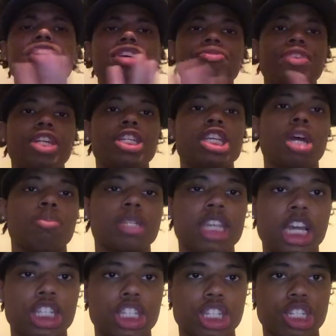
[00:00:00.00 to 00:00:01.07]
different
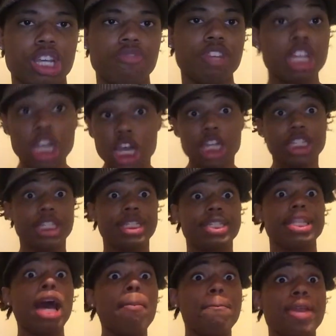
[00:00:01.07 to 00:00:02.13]
interpretations of it. See,
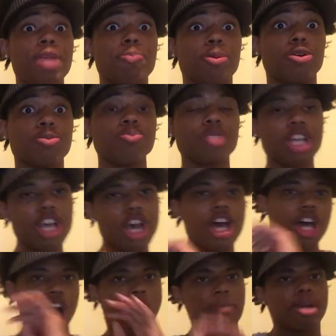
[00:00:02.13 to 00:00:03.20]
some people,
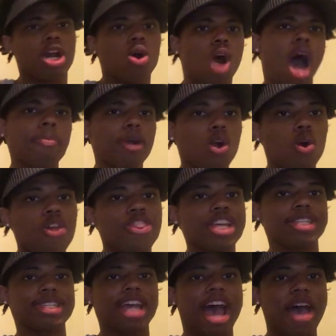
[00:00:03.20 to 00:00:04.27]
I'm gonna go on
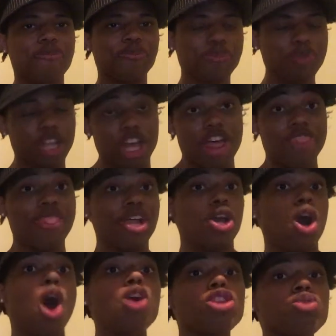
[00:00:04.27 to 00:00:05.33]
this side. The
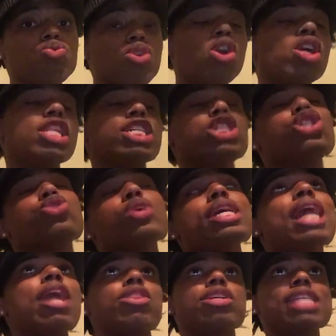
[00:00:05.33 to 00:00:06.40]
golden rule is treat
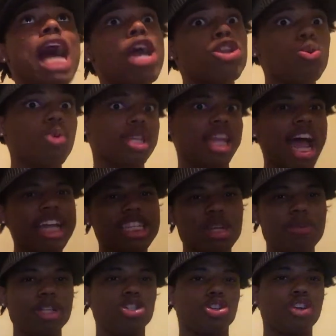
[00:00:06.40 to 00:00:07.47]
others how you would like to
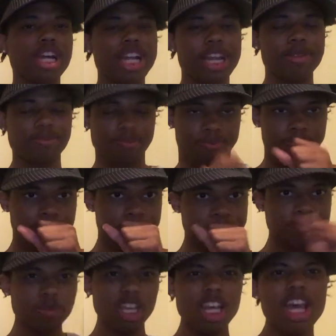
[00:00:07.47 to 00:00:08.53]
be treated.
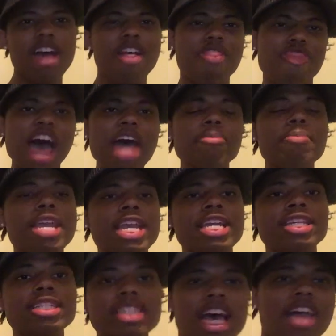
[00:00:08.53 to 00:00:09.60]
That
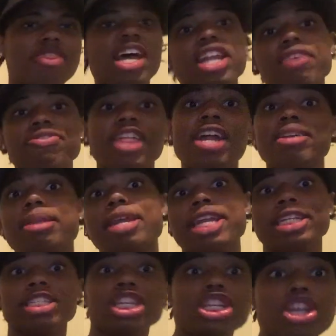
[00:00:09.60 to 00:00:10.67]
means that if they're
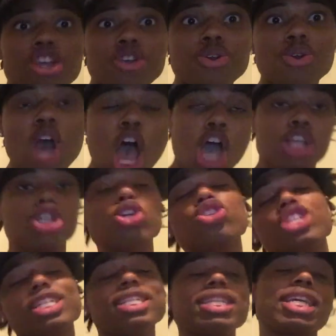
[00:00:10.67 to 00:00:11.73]
mean to you, you
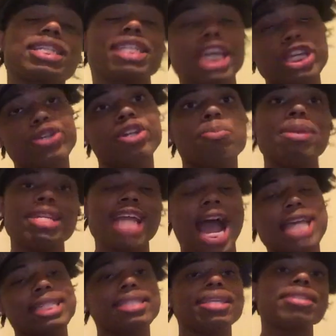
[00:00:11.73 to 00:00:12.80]
should continue to be
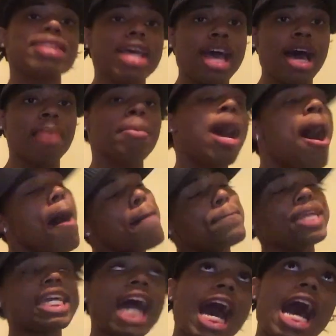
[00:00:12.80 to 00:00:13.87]
nice to them,
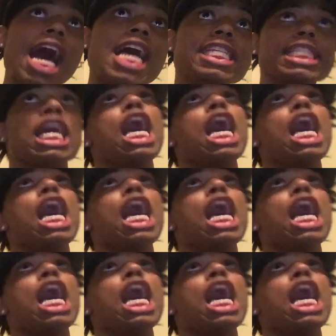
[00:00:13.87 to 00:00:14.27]
because